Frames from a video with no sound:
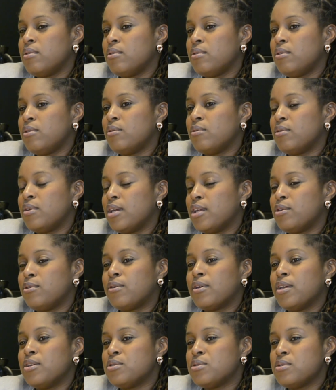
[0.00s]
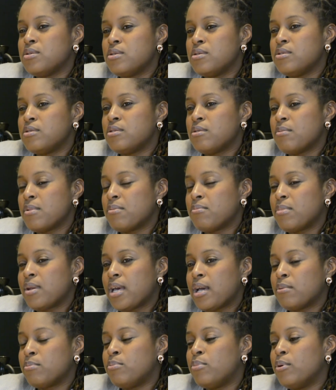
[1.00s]
you know, the education system and
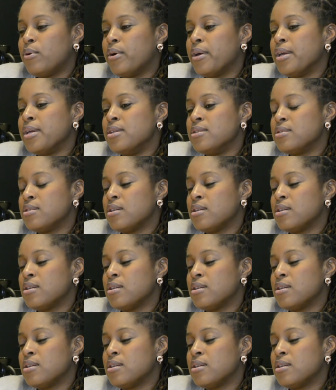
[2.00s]
black boys,